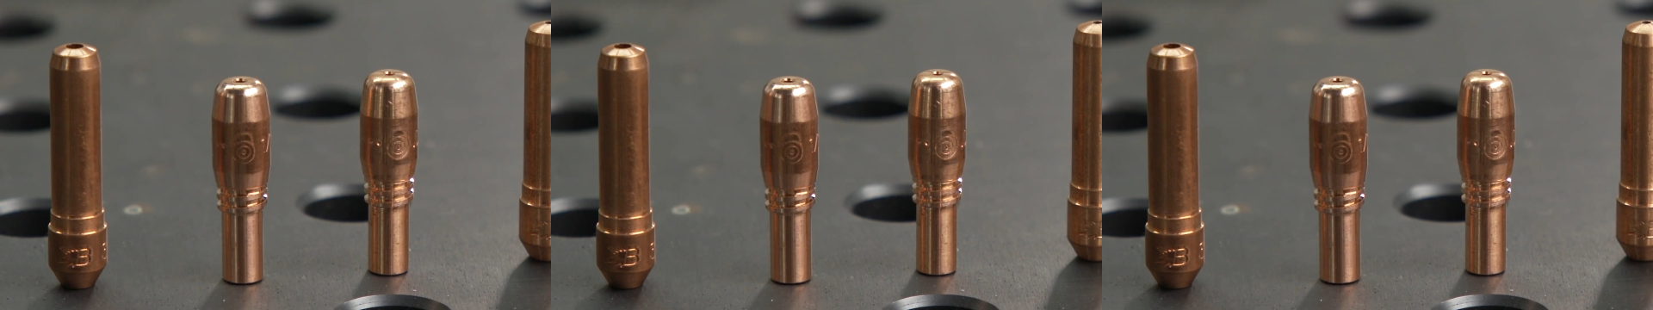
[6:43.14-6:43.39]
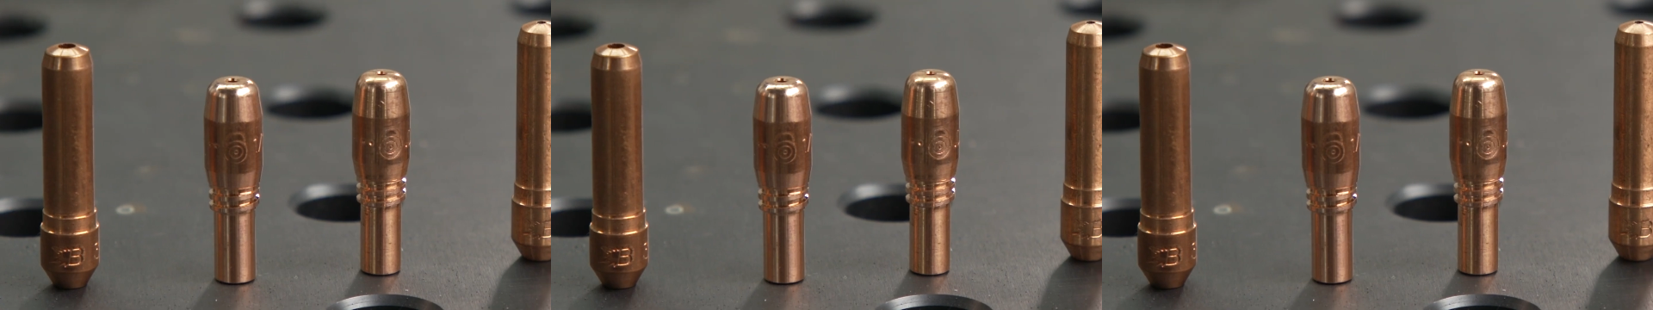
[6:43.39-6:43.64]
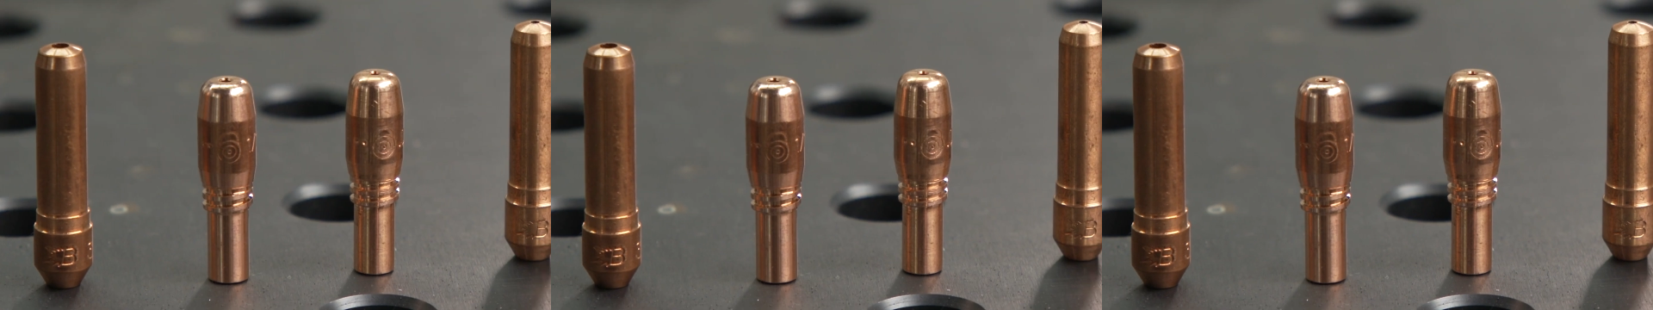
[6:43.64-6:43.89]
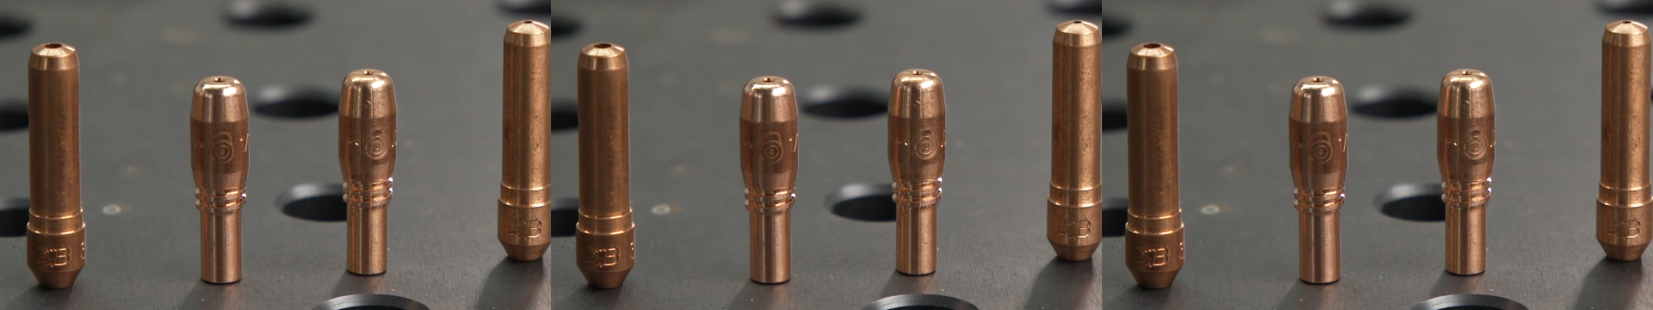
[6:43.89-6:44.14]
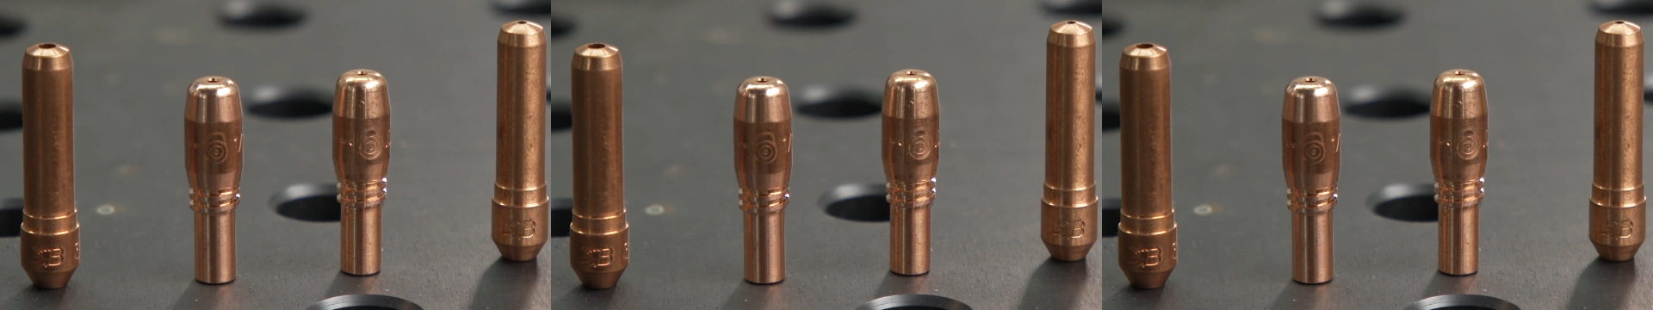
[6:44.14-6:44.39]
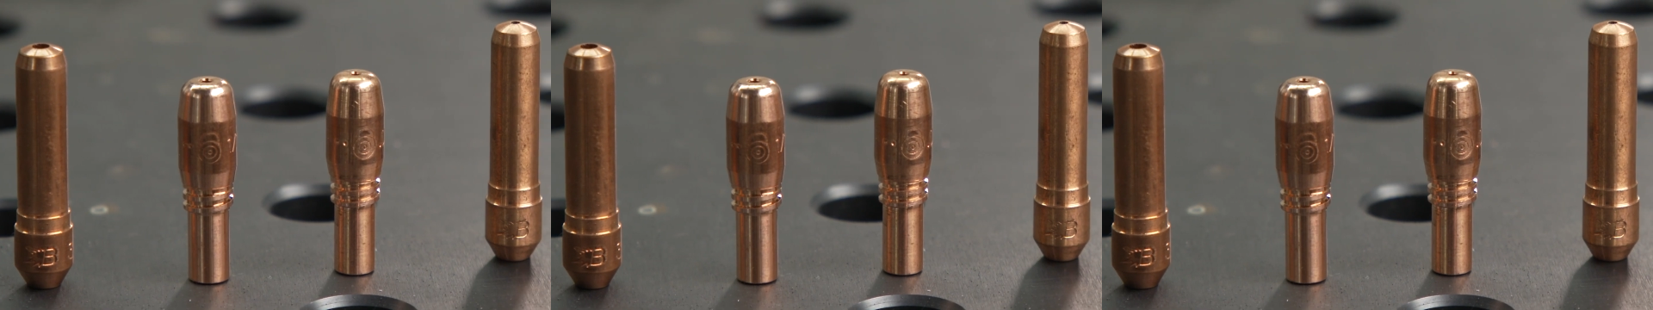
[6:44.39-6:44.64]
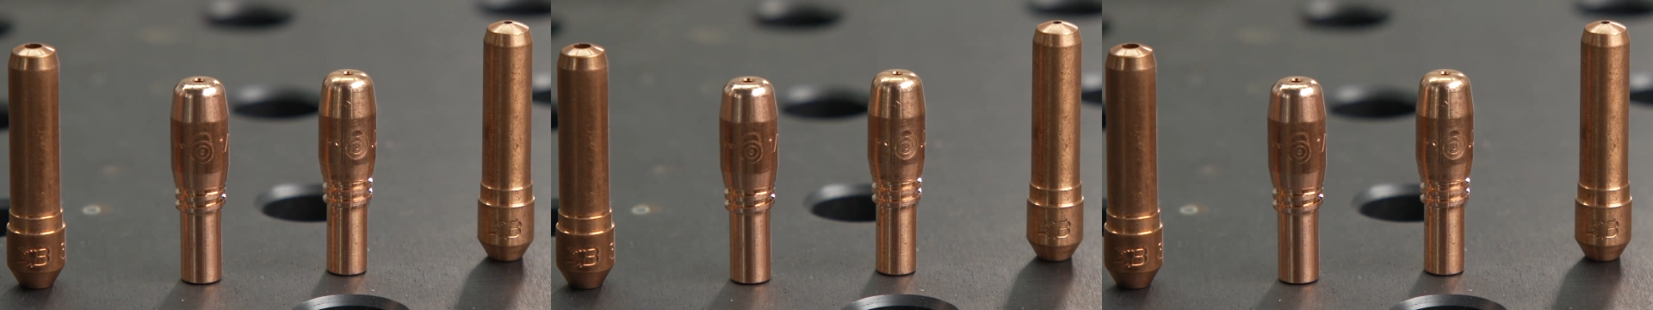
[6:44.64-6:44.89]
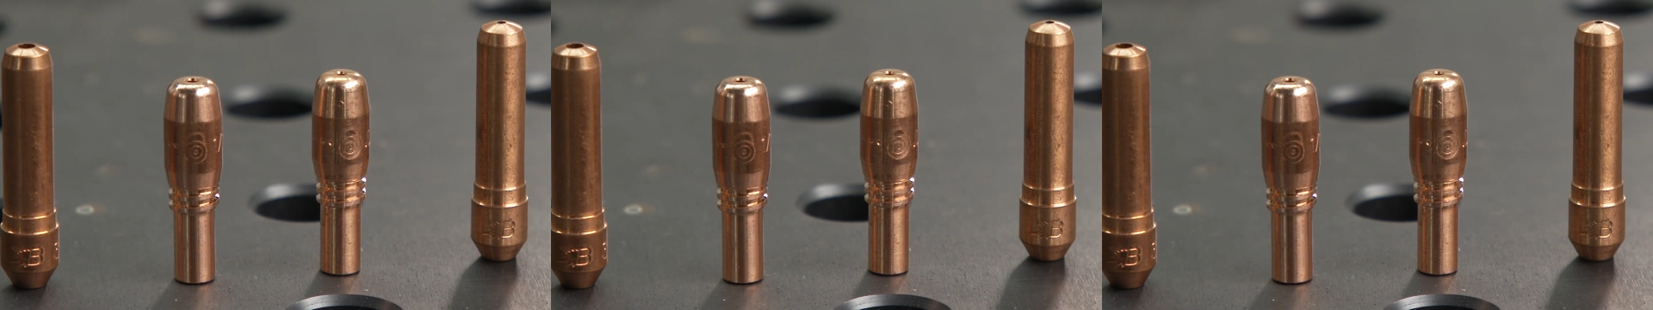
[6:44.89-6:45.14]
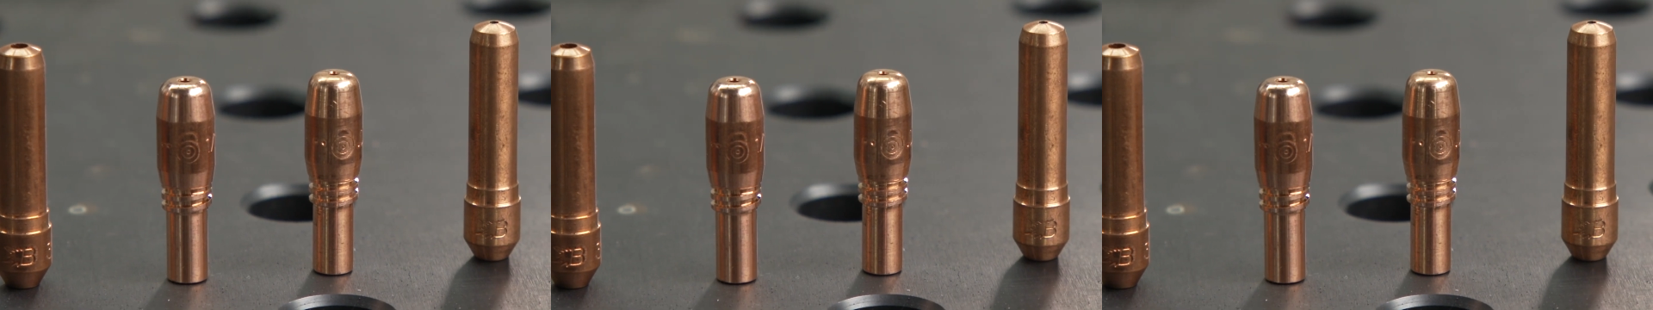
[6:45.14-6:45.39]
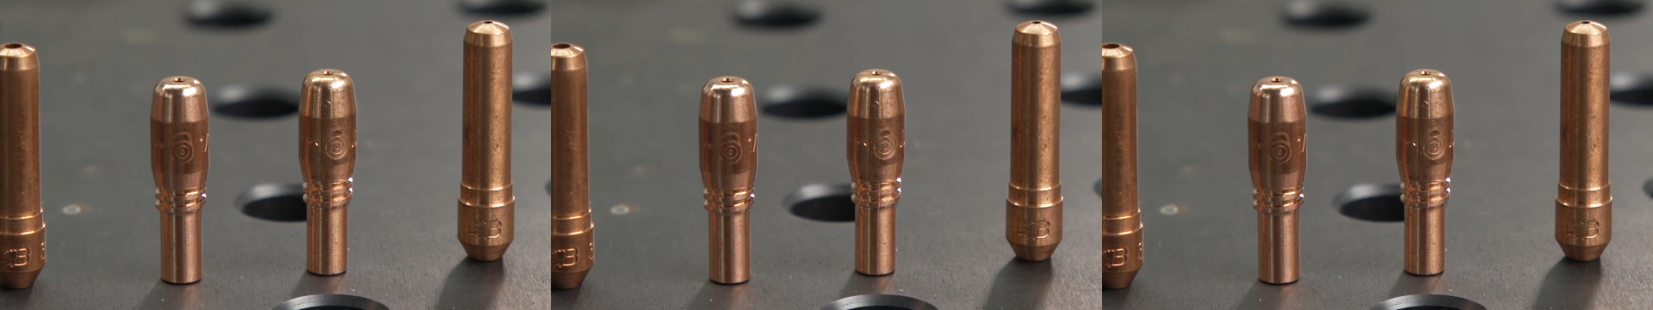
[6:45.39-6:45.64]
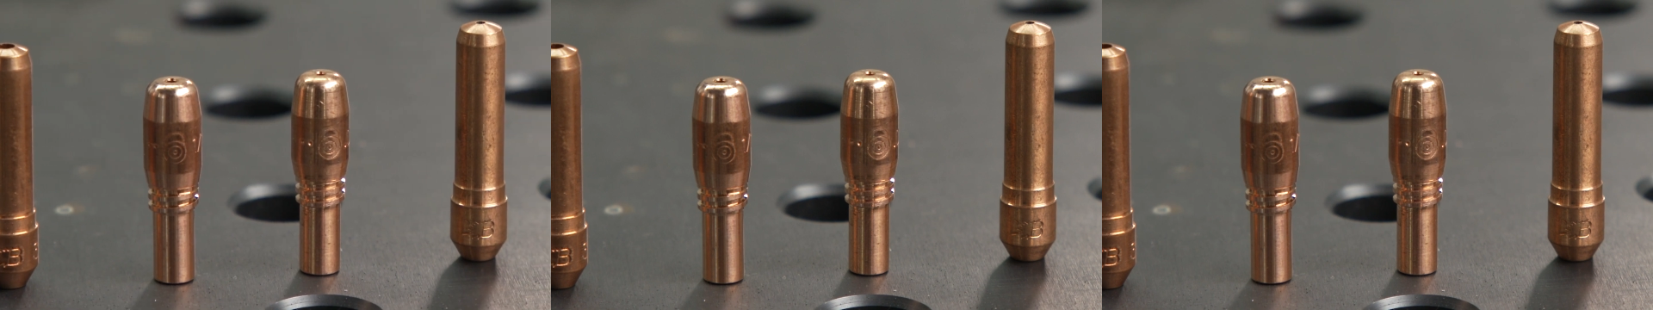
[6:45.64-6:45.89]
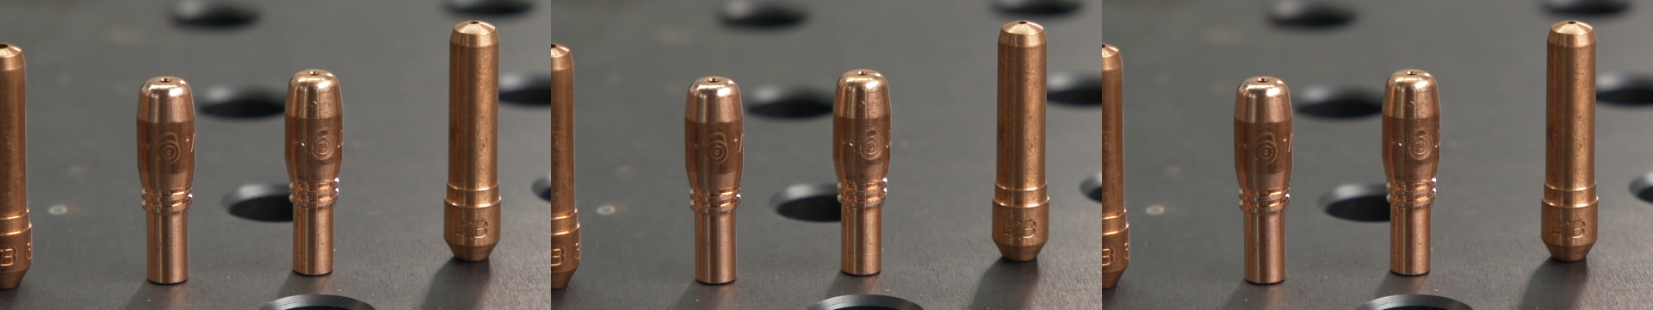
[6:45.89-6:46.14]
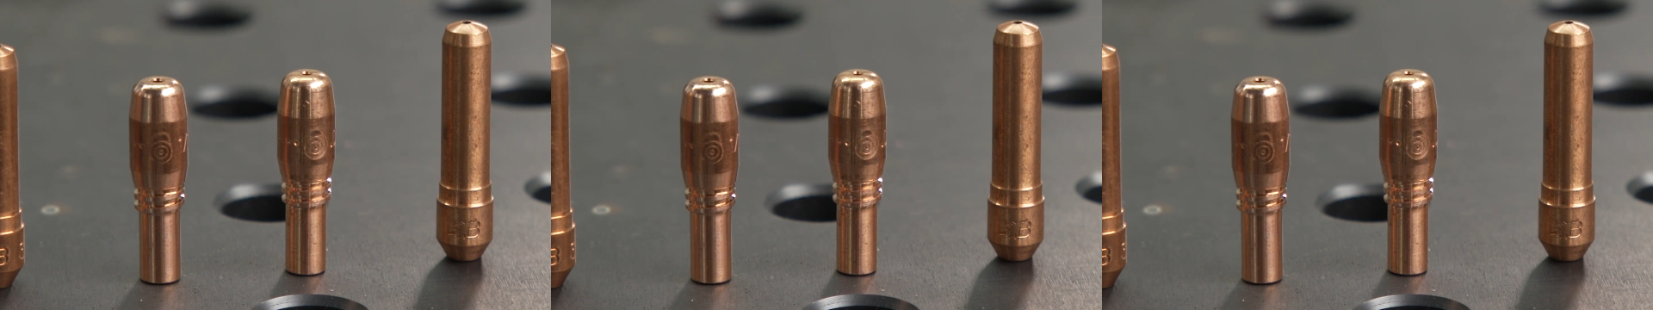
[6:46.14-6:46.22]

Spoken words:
Nobody's mouth can be seen.